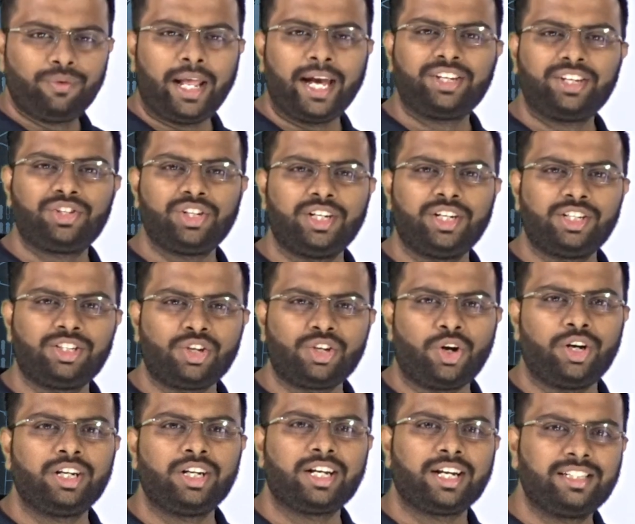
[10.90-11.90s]
lectures
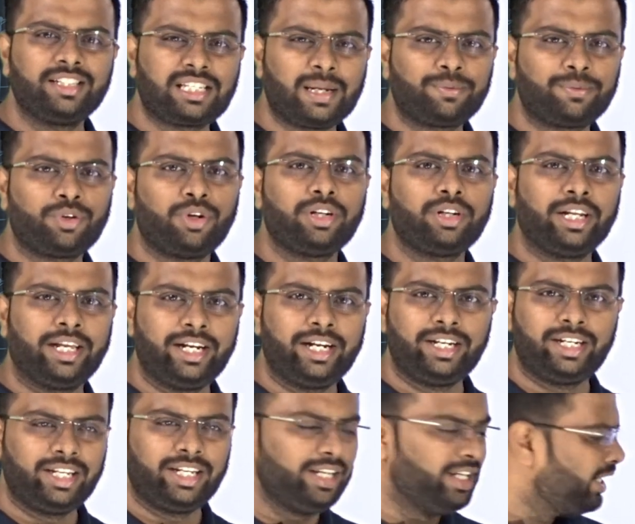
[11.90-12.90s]
on conceptual
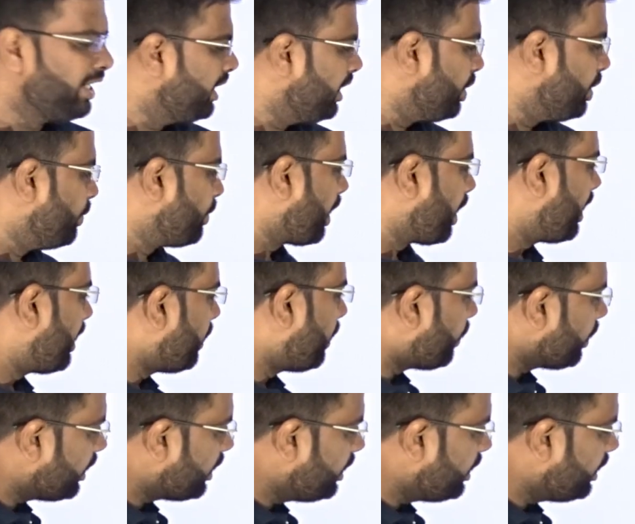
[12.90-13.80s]
clarity, you can log